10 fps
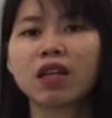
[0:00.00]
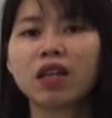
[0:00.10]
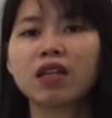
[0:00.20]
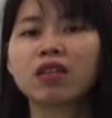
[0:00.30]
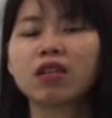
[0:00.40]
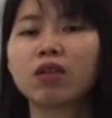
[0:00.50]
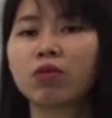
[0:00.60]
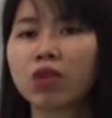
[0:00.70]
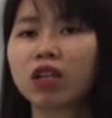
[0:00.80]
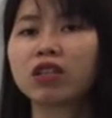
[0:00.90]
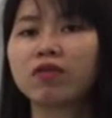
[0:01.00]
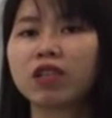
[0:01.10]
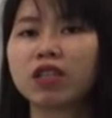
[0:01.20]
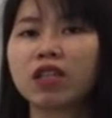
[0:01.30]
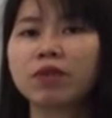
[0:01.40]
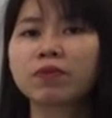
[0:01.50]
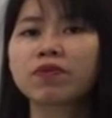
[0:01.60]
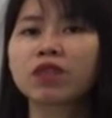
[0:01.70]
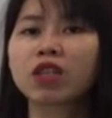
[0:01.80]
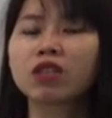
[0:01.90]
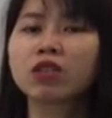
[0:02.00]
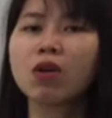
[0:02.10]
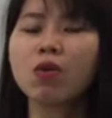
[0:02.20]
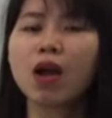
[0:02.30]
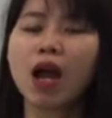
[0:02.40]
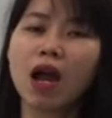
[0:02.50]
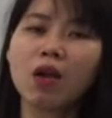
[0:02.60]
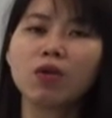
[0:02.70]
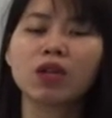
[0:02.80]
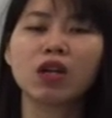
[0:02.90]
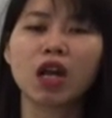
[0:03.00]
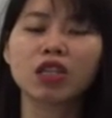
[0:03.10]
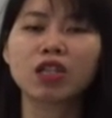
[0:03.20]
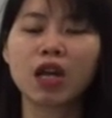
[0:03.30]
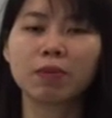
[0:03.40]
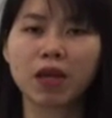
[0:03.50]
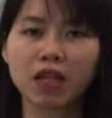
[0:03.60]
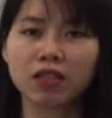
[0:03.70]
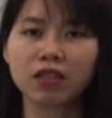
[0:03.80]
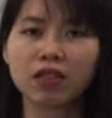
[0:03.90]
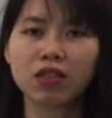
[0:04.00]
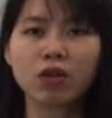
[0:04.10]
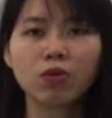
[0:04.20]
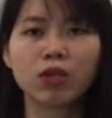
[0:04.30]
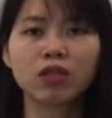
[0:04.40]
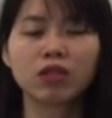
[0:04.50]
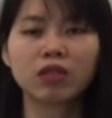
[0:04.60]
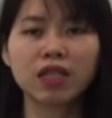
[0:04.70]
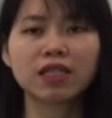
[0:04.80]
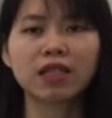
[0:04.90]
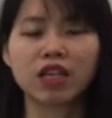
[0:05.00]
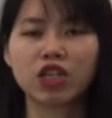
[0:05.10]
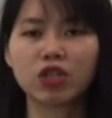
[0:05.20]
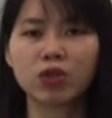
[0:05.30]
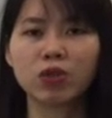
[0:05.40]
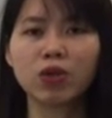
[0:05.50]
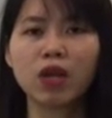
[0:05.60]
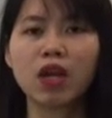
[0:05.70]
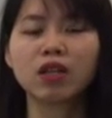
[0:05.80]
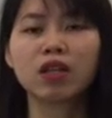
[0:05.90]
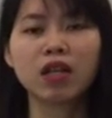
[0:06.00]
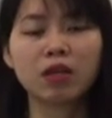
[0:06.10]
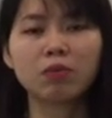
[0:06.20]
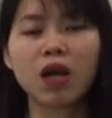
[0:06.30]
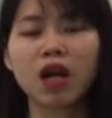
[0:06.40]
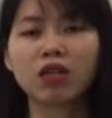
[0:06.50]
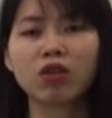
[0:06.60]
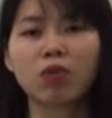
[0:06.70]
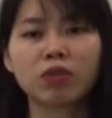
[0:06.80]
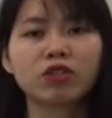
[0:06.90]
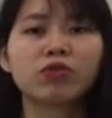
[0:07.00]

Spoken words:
in the productivity. So, how the HMS deal with this issue? The next part of this